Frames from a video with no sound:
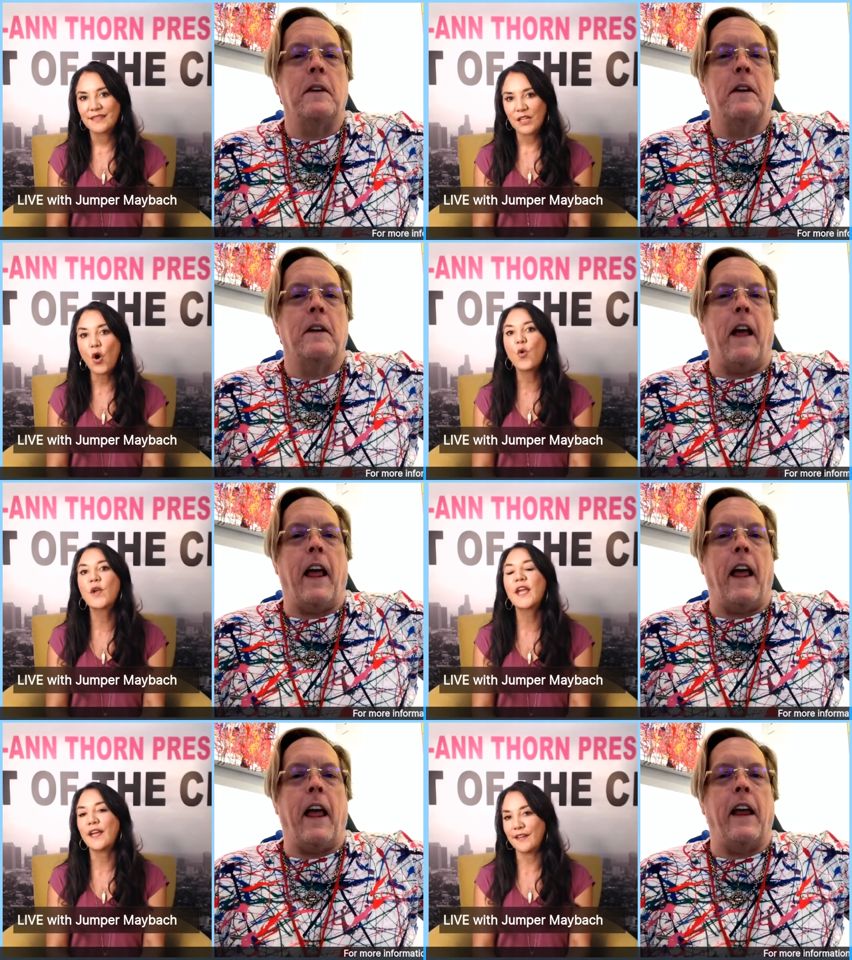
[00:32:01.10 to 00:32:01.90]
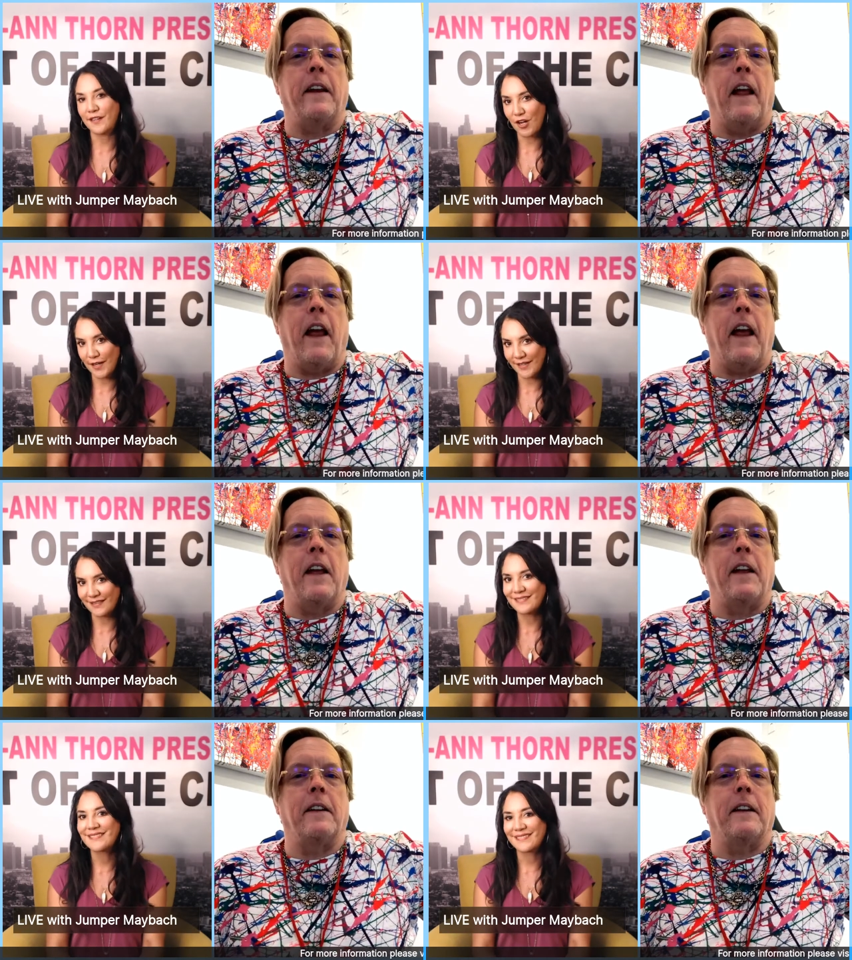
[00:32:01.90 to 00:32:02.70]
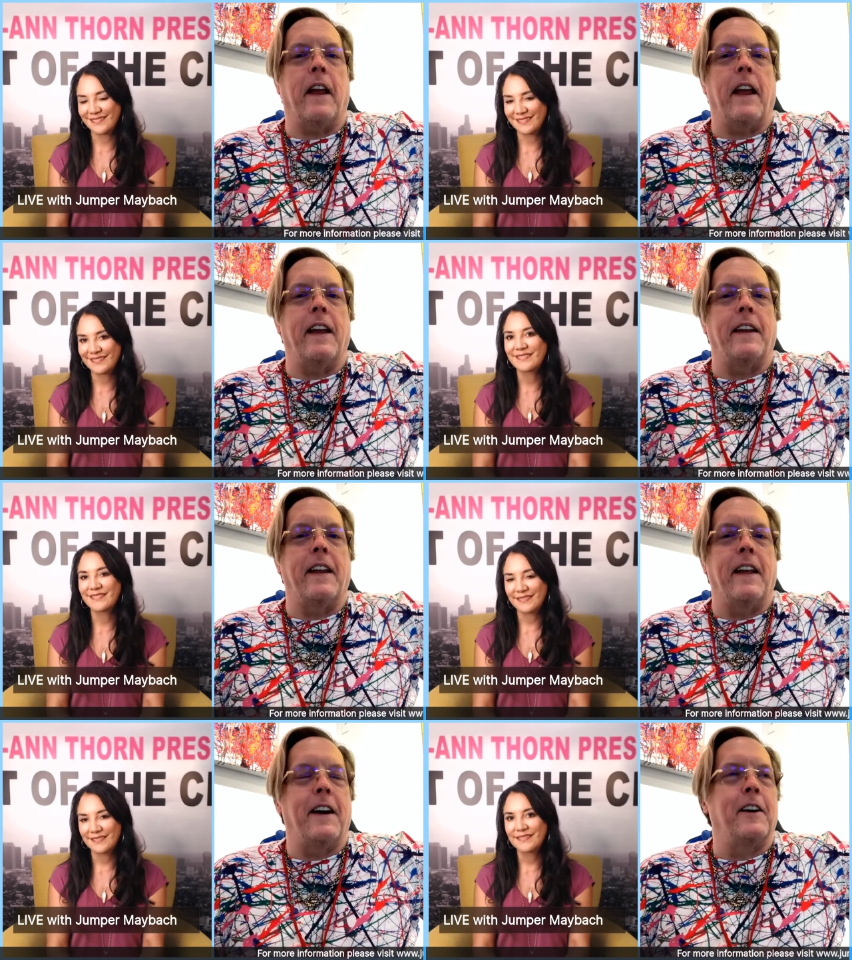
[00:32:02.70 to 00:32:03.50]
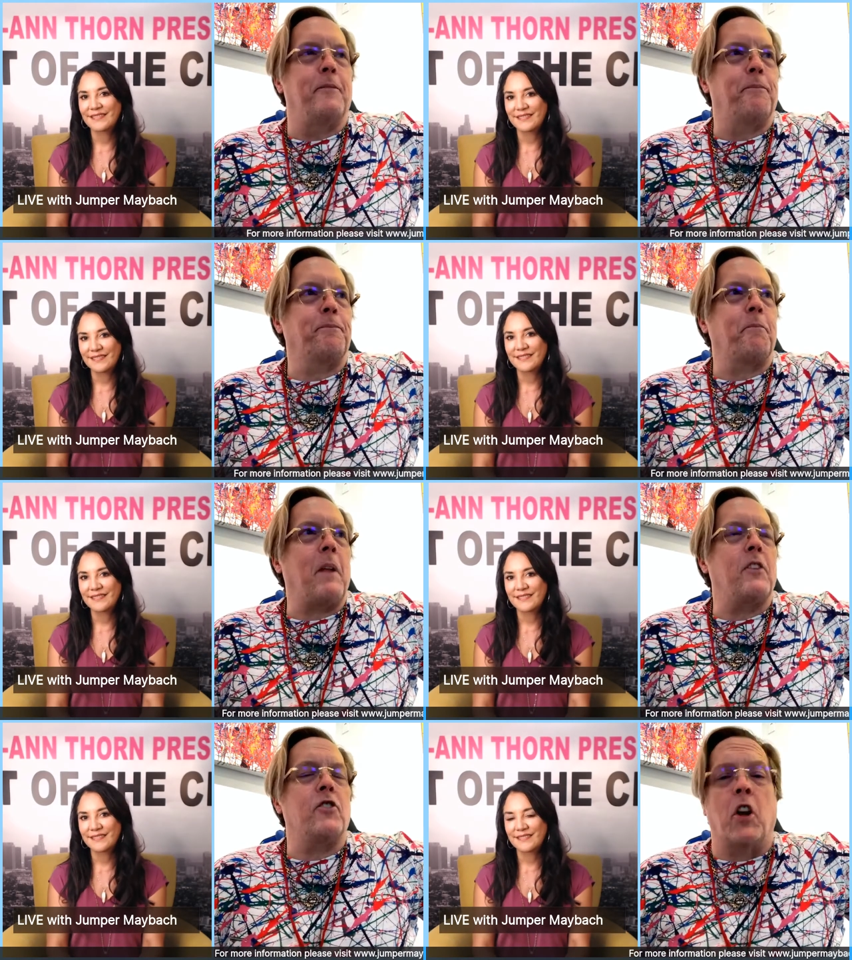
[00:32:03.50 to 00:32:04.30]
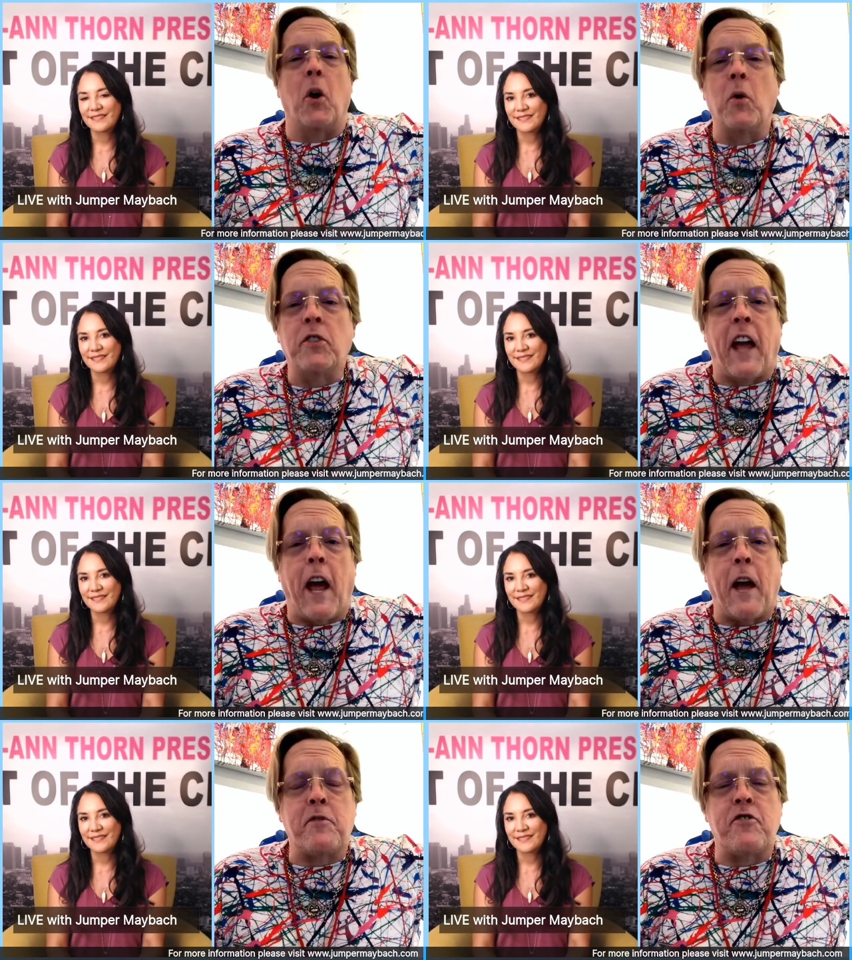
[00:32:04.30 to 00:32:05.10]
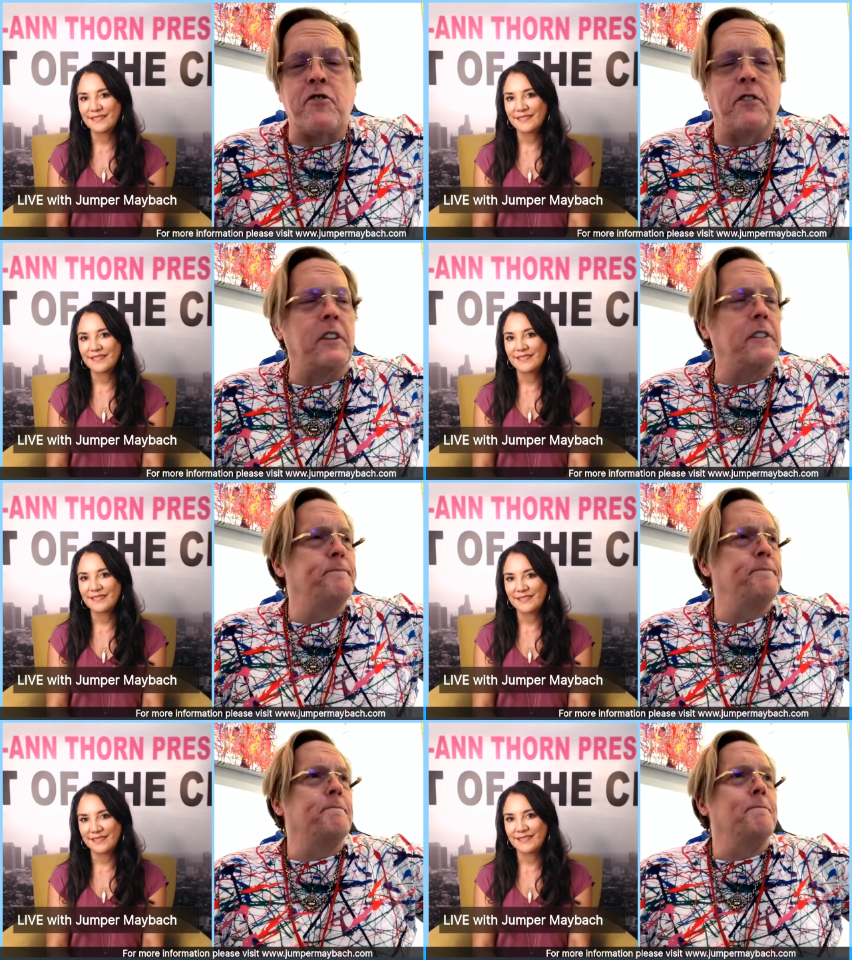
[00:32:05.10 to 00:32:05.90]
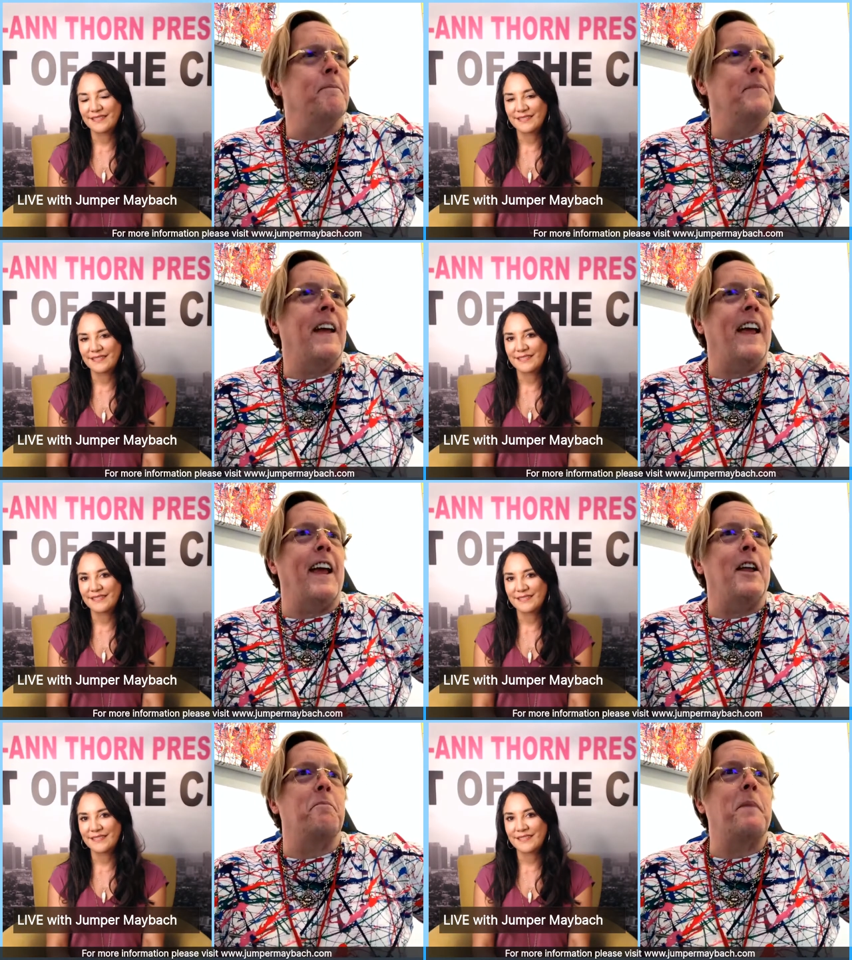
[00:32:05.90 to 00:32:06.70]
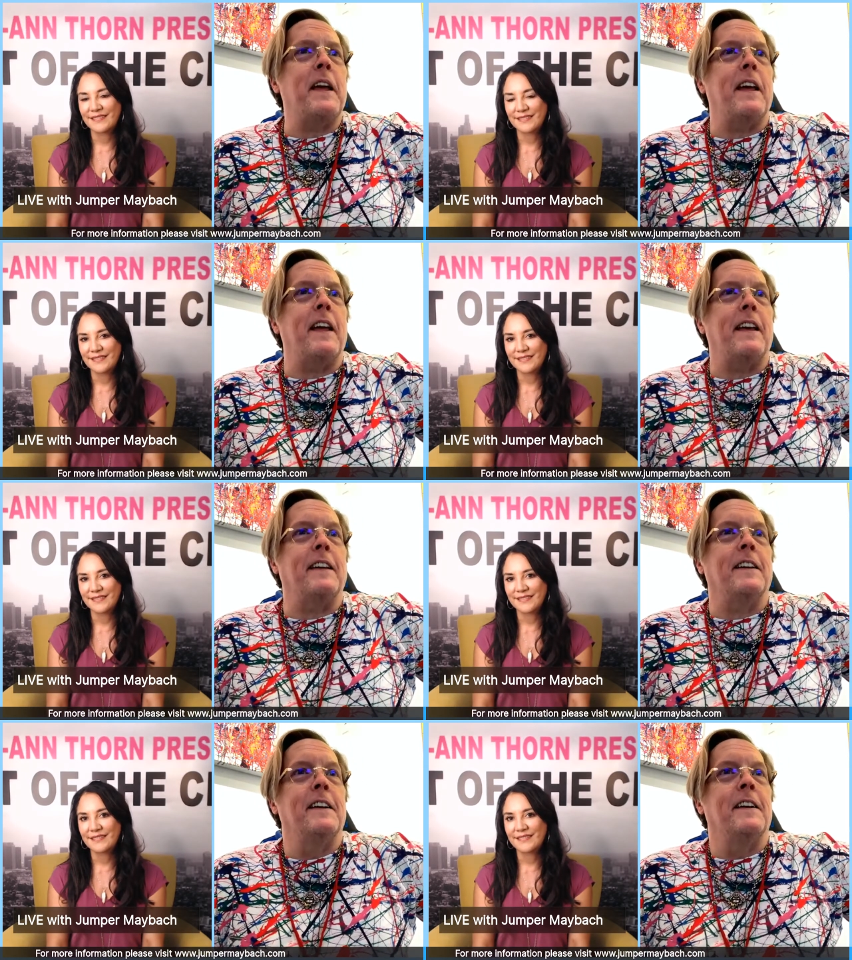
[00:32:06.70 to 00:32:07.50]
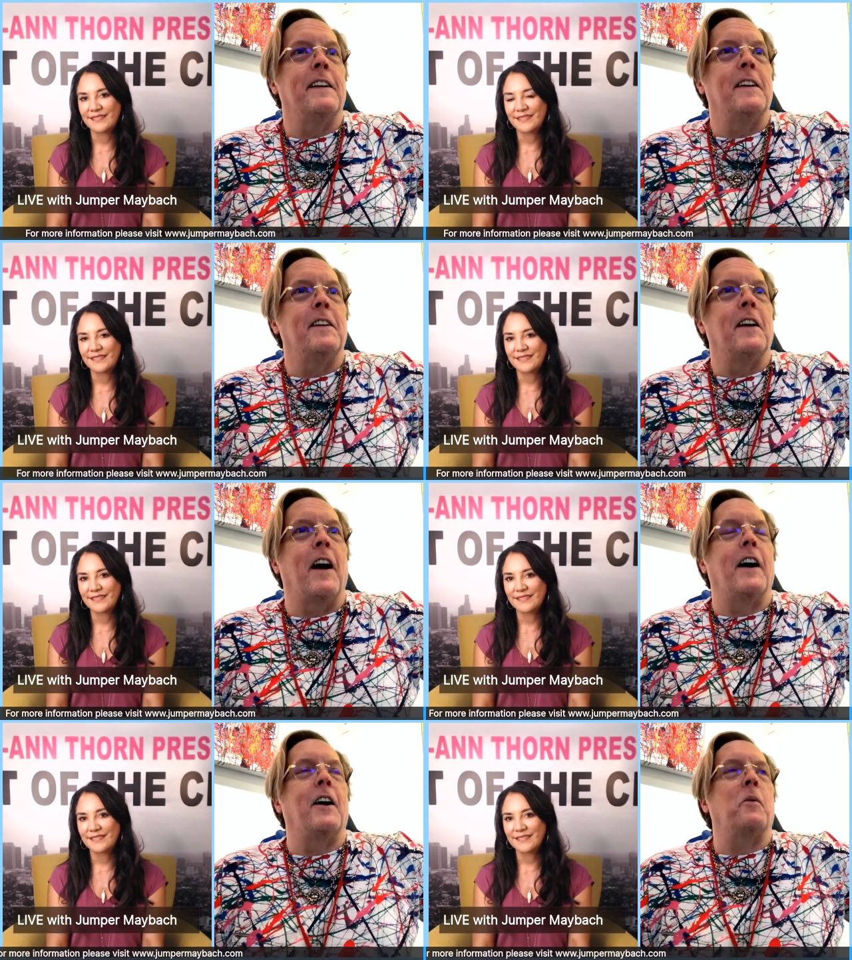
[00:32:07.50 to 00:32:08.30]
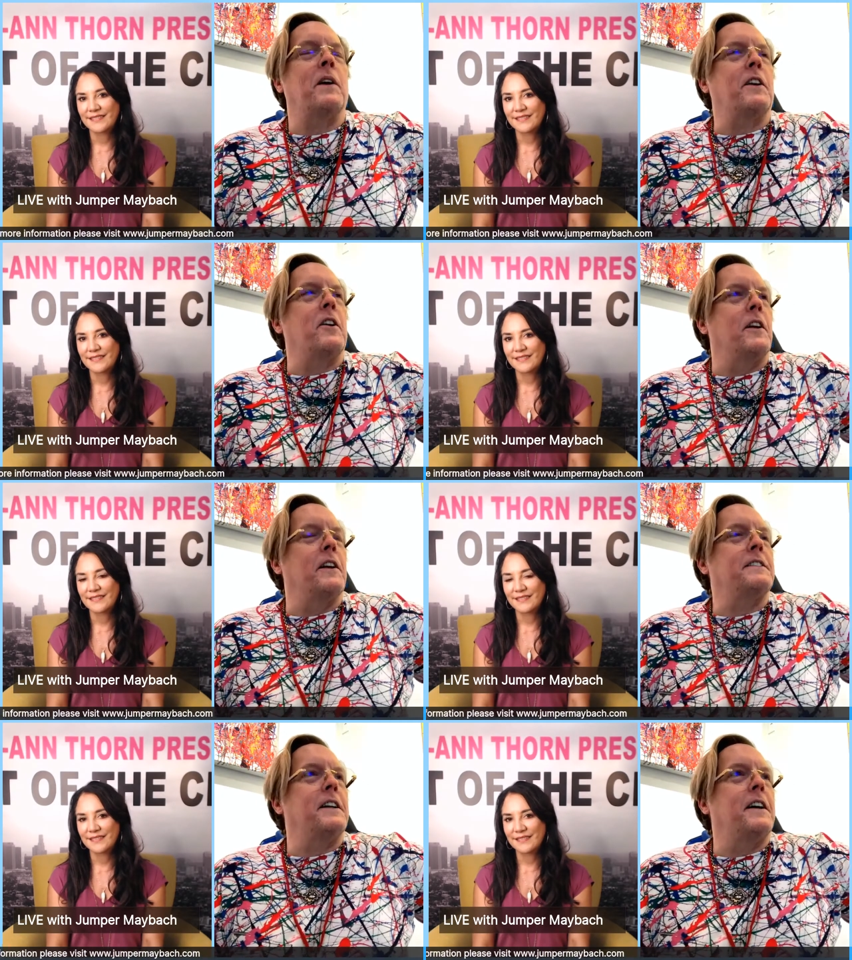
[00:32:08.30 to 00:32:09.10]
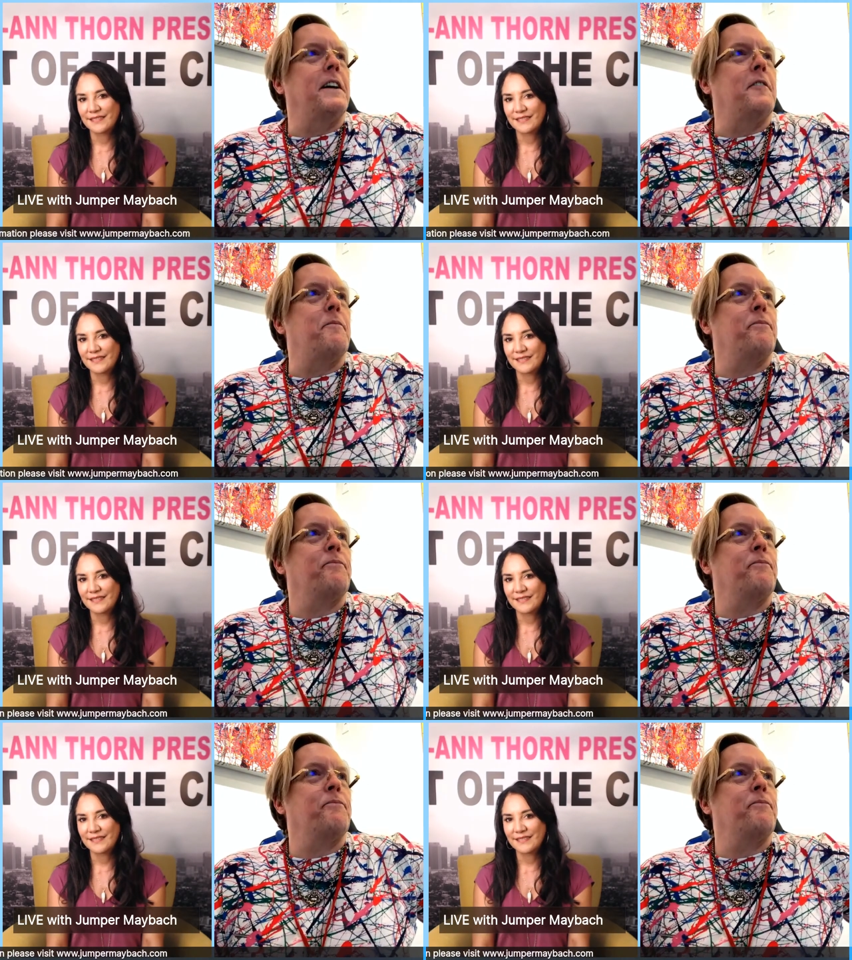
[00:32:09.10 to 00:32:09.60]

Speaker 1: Okay, and, got it. And and um, closed captioned, and being uh, what do you call it? Um,